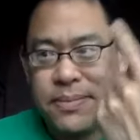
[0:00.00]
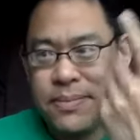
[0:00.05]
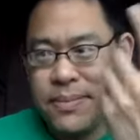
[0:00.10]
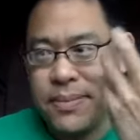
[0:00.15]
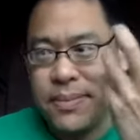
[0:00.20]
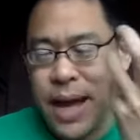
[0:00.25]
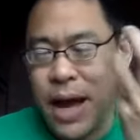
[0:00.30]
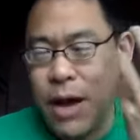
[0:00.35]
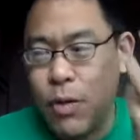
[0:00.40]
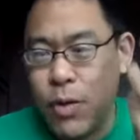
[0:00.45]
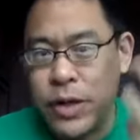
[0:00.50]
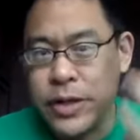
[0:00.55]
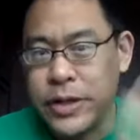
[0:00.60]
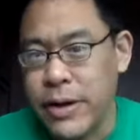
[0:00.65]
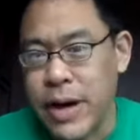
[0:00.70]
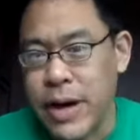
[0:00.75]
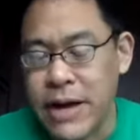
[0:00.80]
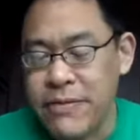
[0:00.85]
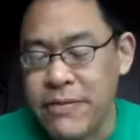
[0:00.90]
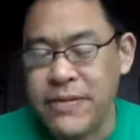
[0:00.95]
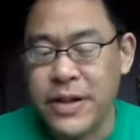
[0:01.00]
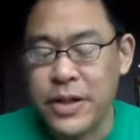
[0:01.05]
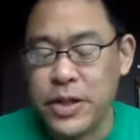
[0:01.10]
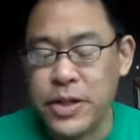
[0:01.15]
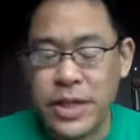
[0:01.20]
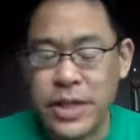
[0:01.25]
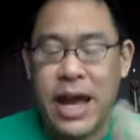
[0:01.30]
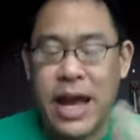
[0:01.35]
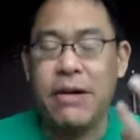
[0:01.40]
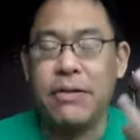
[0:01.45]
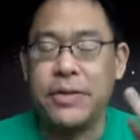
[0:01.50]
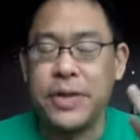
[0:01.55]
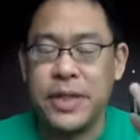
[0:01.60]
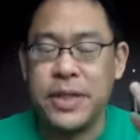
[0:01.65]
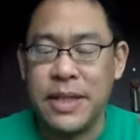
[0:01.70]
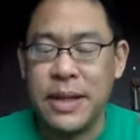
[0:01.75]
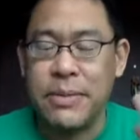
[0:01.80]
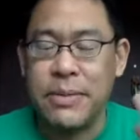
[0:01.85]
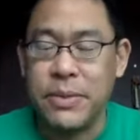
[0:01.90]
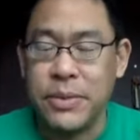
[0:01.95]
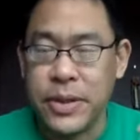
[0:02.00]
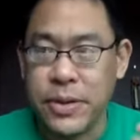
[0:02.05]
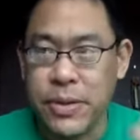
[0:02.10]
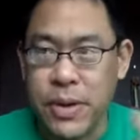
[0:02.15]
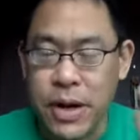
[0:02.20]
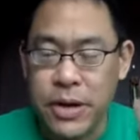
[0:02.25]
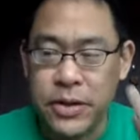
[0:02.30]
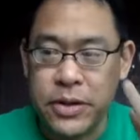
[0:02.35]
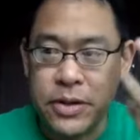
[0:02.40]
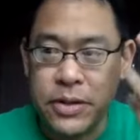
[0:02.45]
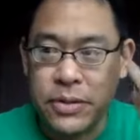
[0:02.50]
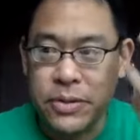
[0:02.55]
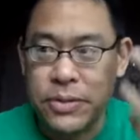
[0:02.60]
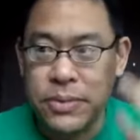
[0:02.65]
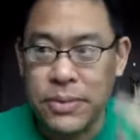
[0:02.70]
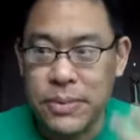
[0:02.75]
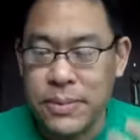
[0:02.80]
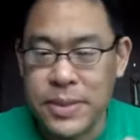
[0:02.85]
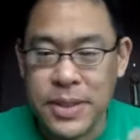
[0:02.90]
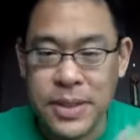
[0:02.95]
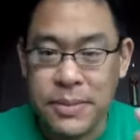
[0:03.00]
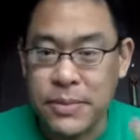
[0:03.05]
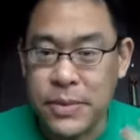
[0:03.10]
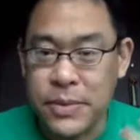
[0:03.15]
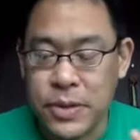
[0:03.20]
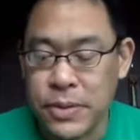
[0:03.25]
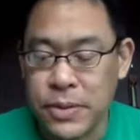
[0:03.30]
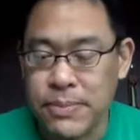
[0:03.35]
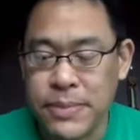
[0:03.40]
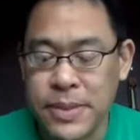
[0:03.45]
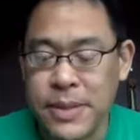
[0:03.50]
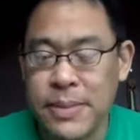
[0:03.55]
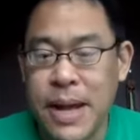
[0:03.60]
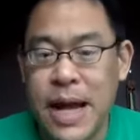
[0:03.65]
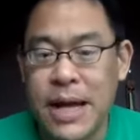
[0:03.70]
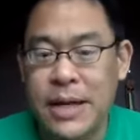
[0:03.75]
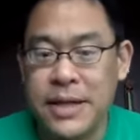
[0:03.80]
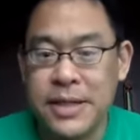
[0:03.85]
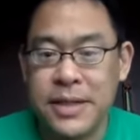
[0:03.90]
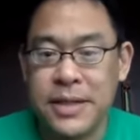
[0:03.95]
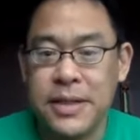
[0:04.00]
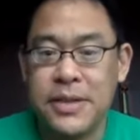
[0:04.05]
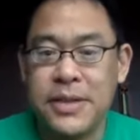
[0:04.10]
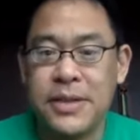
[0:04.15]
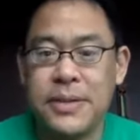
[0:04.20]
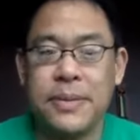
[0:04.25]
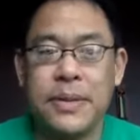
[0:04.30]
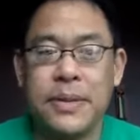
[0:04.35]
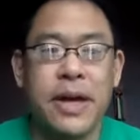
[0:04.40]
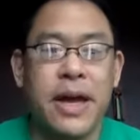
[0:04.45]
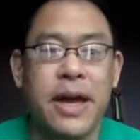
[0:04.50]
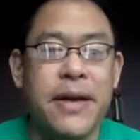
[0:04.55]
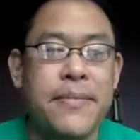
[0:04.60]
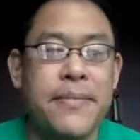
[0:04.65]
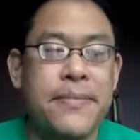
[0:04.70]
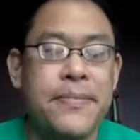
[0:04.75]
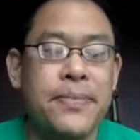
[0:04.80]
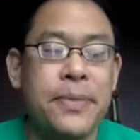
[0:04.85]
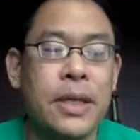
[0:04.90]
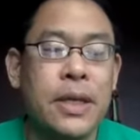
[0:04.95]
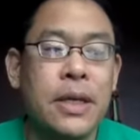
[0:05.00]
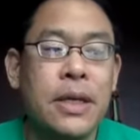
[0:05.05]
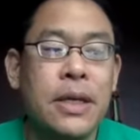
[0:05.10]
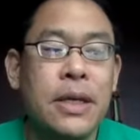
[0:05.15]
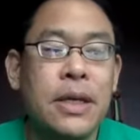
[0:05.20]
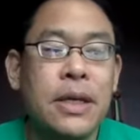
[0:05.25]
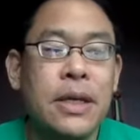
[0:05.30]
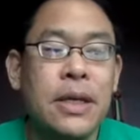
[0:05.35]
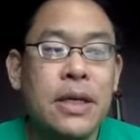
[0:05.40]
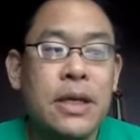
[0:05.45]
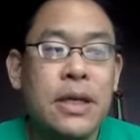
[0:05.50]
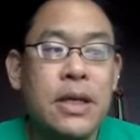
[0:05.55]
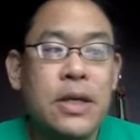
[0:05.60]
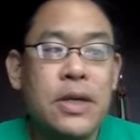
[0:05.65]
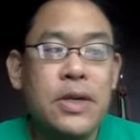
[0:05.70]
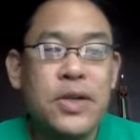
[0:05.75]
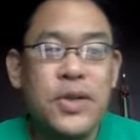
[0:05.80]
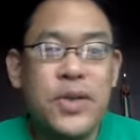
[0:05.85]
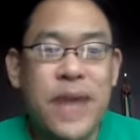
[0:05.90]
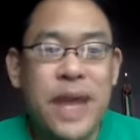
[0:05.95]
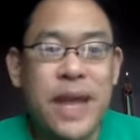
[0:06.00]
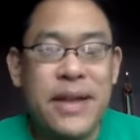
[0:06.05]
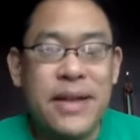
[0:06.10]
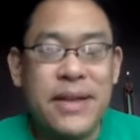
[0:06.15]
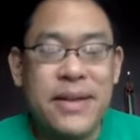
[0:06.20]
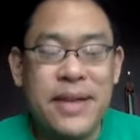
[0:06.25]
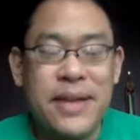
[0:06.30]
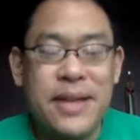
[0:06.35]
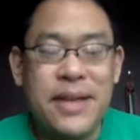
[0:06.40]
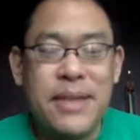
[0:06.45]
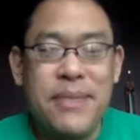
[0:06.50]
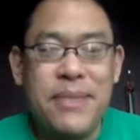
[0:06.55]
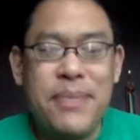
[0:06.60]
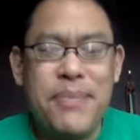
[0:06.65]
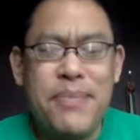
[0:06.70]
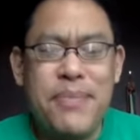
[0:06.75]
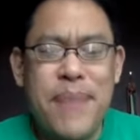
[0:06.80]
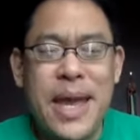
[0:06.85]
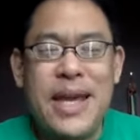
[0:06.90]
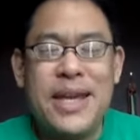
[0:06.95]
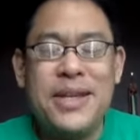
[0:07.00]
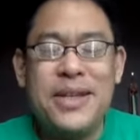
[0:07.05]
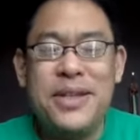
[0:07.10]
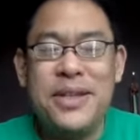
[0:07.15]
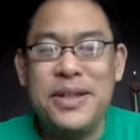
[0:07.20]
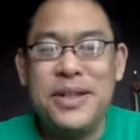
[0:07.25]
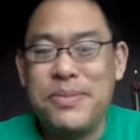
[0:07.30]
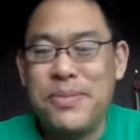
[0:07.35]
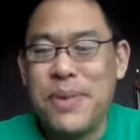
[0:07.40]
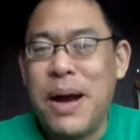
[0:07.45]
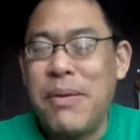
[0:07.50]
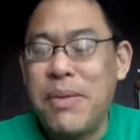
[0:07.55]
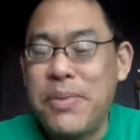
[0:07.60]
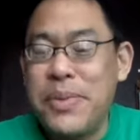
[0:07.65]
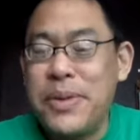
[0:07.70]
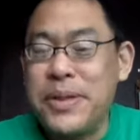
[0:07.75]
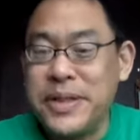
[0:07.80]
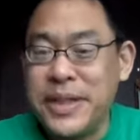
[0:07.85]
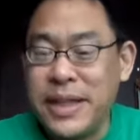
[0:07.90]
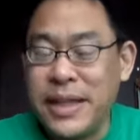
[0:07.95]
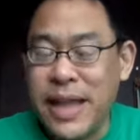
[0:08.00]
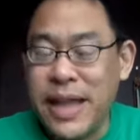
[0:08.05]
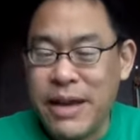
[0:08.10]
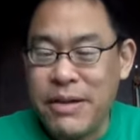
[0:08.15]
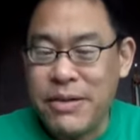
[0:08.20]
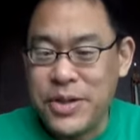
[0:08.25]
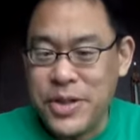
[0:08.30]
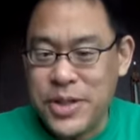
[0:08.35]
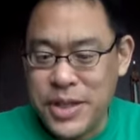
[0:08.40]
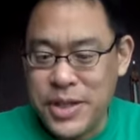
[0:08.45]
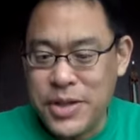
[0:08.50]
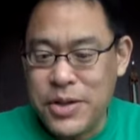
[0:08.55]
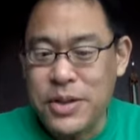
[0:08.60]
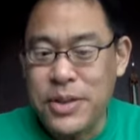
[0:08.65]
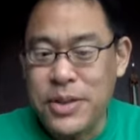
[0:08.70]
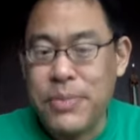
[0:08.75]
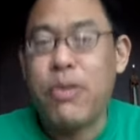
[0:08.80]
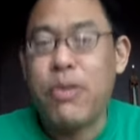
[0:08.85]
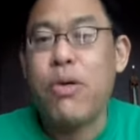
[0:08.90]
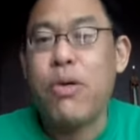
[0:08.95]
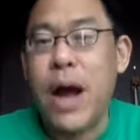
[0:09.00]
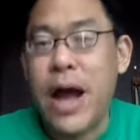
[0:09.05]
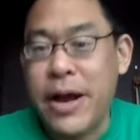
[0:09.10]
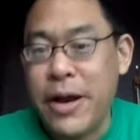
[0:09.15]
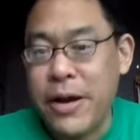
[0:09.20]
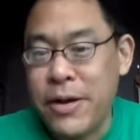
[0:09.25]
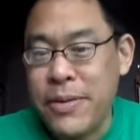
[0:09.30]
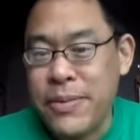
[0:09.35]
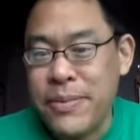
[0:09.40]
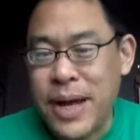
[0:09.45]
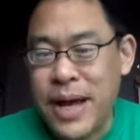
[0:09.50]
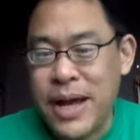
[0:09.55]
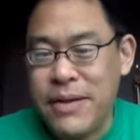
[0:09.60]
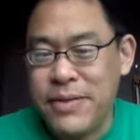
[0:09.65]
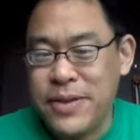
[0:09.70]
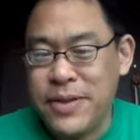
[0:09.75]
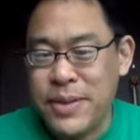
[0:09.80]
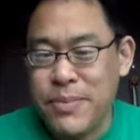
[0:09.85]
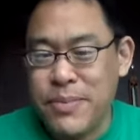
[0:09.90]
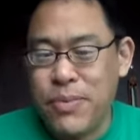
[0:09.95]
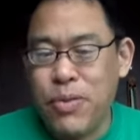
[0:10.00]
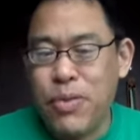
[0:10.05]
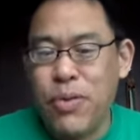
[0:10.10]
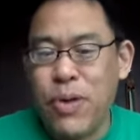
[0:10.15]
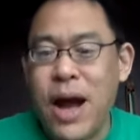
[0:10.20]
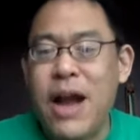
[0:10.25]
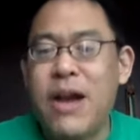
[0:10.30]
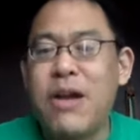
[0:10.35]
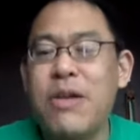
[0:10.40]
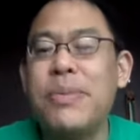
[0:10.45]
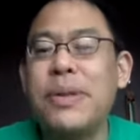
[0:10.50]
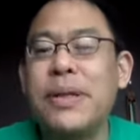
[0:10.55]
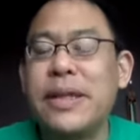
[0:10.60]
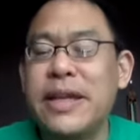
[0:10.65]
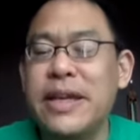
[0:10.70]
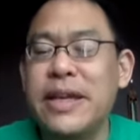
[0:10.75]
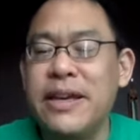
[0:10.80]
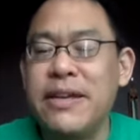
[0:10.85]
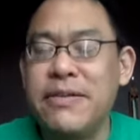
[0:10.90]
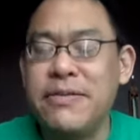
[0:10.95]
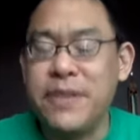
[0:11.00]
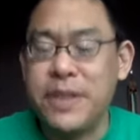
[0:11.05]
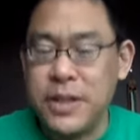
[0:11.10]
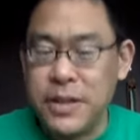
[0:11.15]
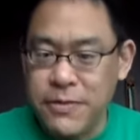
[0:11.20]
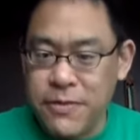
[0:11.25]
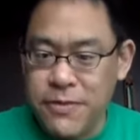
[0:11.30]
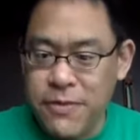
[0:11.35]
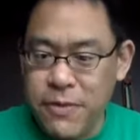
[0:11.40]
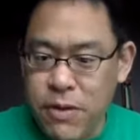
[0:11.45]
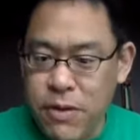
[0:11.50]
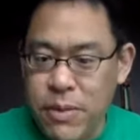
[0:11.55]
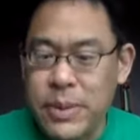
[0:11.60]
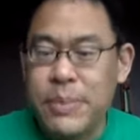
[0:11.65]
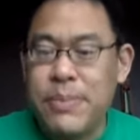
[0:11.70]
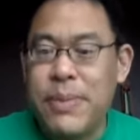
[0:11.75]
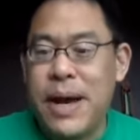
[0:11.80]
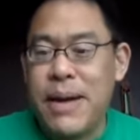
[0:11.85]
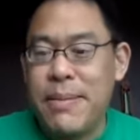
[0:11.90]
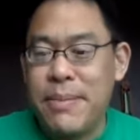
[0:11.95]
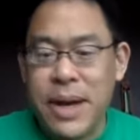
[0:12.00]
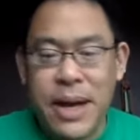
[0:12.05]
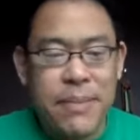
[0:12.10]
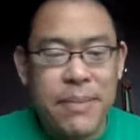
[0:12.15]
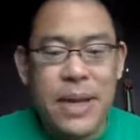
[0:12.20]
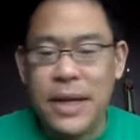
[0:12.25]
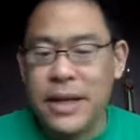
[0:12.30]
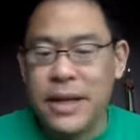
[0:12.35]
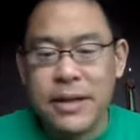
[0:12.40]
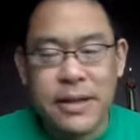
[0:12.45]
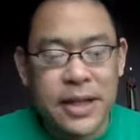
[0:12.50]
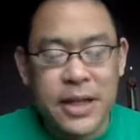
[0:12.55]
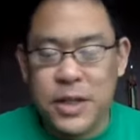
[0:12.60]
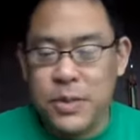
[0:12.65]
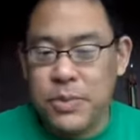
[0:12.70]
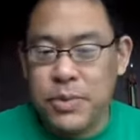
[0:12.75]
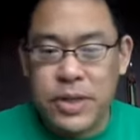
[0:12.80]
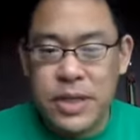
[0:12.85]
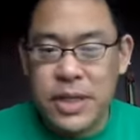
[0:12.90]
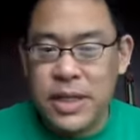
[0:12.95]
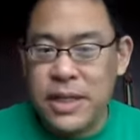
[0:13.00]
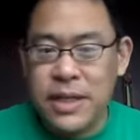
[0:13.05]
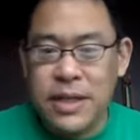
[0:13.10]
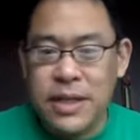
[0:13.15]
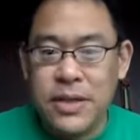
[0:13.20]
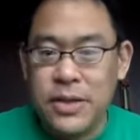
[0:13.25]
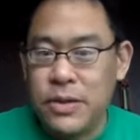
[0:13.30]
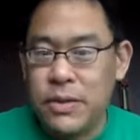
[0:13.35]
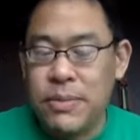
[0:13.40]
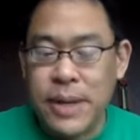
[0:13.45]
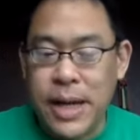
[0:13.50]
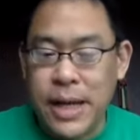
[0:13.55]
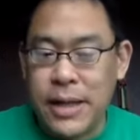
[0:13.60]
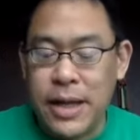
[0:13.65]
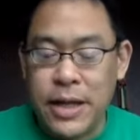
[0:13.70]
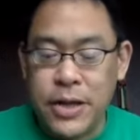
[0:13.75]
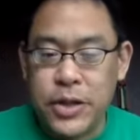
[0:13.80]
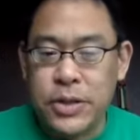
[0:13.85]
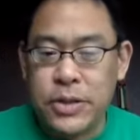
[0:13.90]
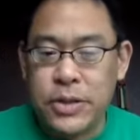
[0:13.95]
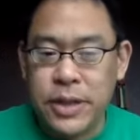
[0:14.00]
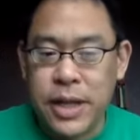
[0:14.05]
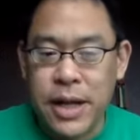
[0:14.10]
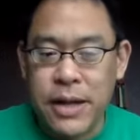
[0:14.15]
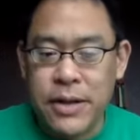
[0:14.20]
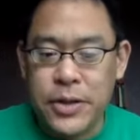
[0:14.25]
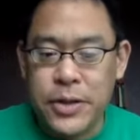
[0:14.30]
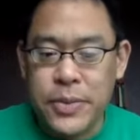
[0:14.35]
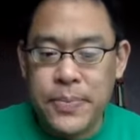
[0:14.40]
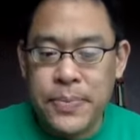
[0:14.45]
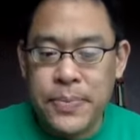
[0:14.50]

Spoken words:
how well your eye functions, like how susceptible you are to some eye disease, okay? So that in the Bayesian probability language, that's called a prior. I have some prior belief, it's informed by my medical expertise or biological knowledge.